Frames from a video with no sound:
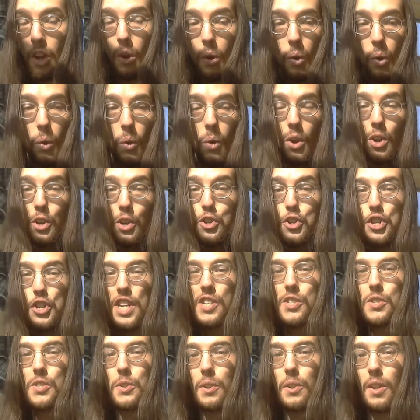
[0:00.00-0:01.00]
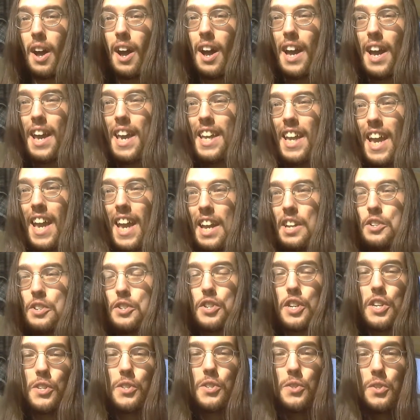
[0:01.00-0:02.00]
Or she's lying and
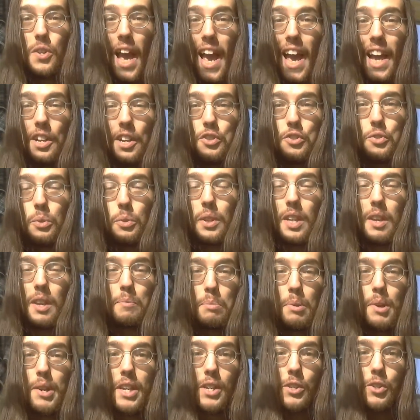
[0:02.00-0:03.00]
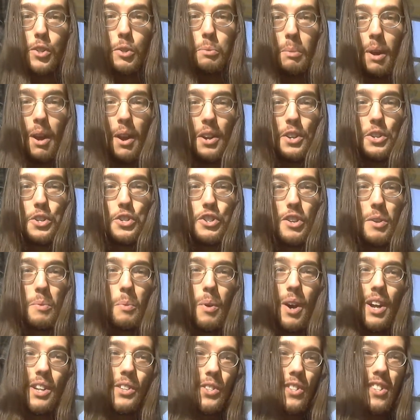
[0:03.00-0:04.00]
she's actually pretty smart and she
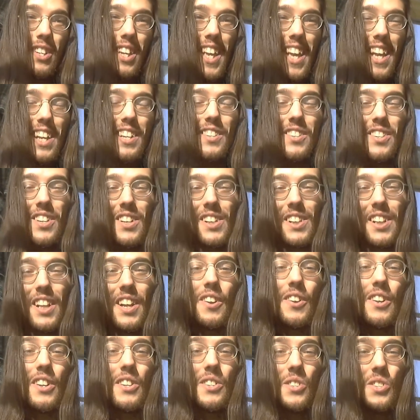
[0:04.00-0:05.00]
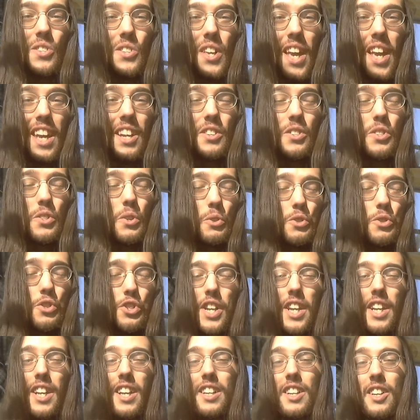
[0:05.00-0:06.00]
wants to get declared insane so
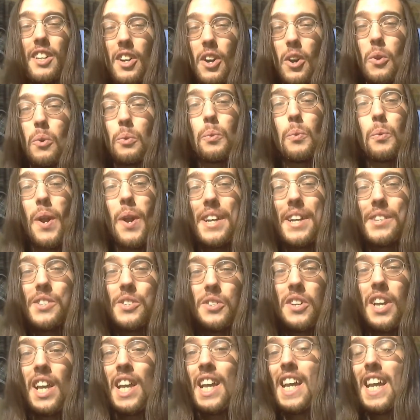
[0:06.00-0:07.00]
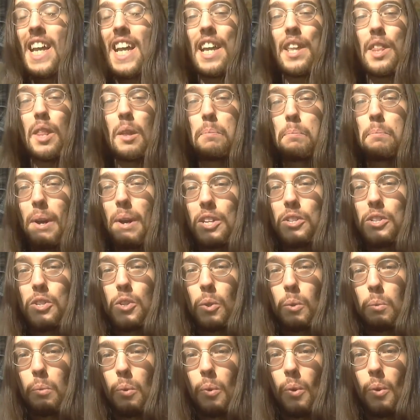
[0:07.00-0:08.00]
she can go rest in the
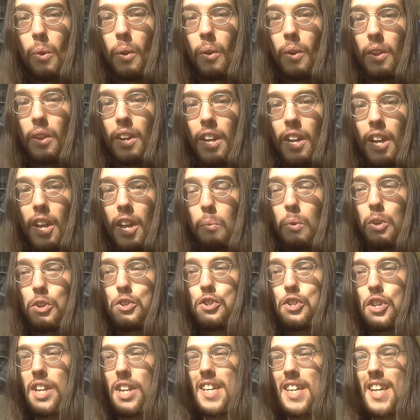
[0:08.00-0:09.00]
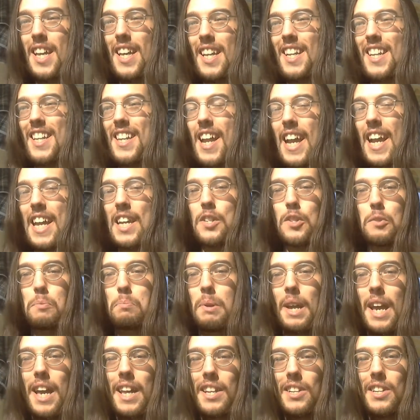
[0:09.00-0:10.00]
mental ward, where she can get a nice
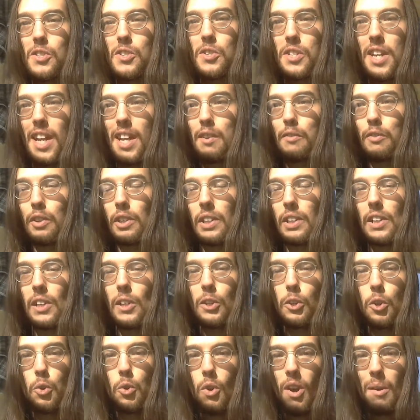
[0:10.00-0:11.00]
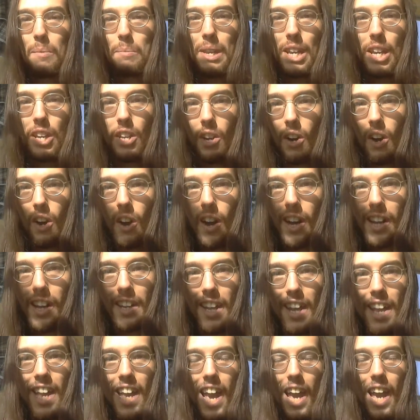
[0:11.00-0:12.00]
bed instead of a little crummy cot,
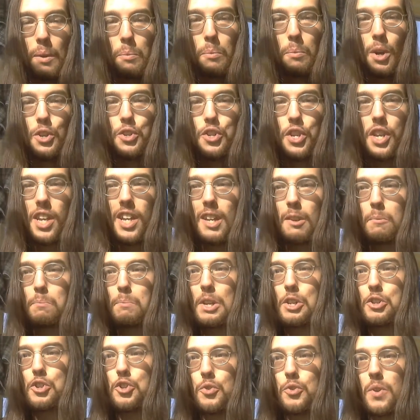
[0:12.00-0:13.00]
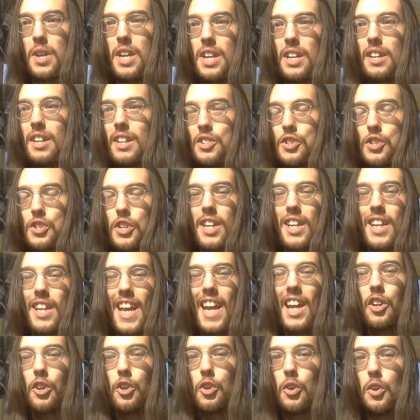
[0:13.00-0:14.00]
and where she can be treated, she can
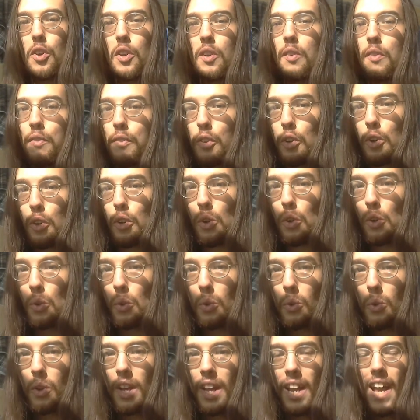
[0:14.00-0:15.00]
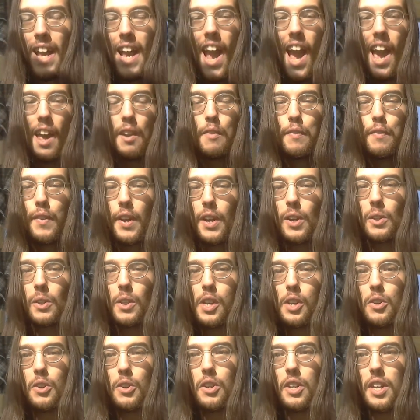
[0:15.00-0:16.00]
get good food and
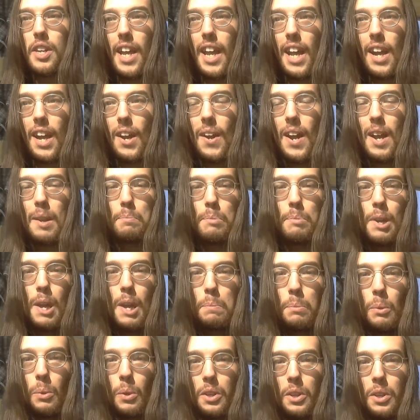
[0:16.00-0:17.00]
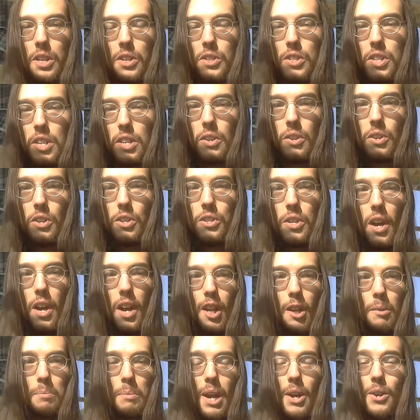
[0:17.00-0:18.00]
fairly good care, and people will continue to
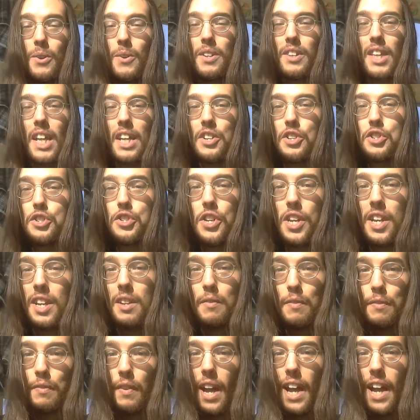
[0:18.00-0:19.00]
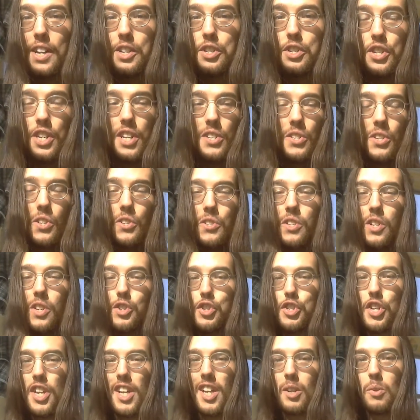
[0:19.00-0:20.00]
talk about her, and then she can find Jesus and
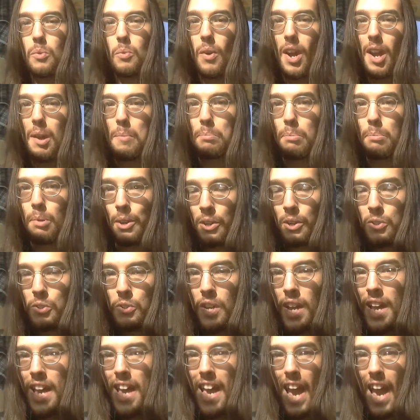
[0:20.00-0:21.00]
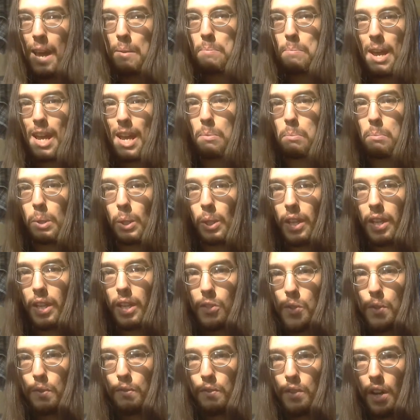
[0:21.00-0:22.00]
she can write books and make
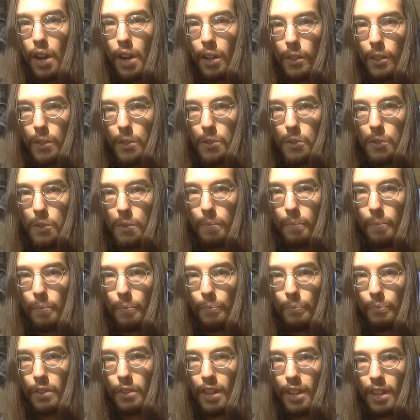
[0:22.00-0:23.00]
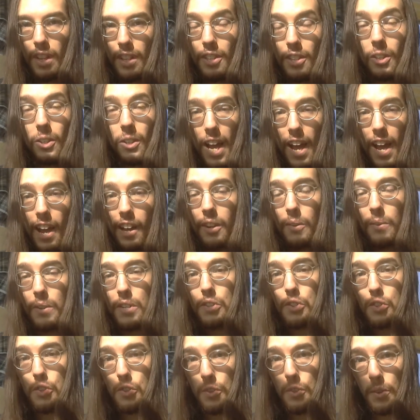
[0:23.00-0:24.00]
millions of dollars. The latter
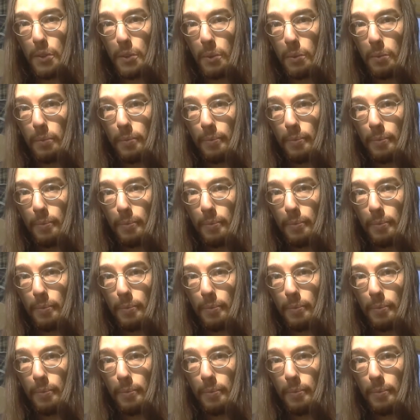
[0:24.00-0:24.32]
is true.